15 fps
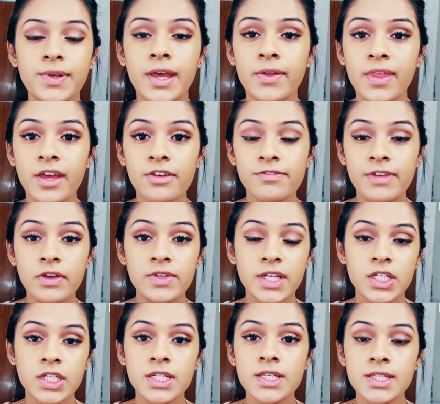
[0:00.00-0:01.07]
Now that
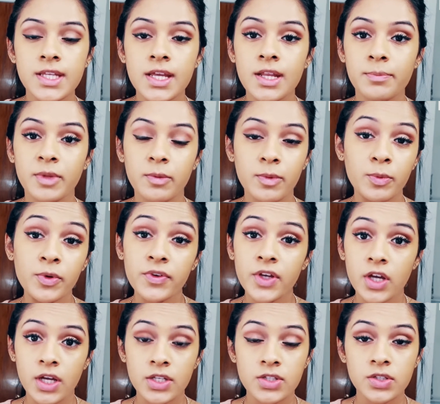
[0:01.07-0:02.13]
foundation is done, I'm going to be moving
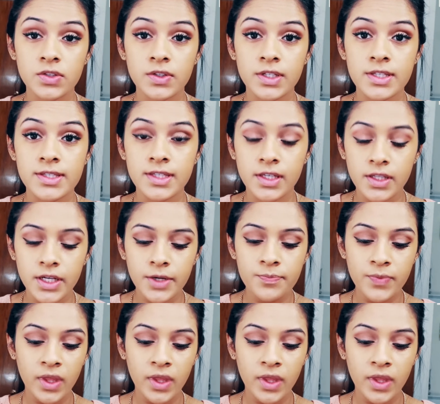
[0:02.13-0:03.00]
on to concealer.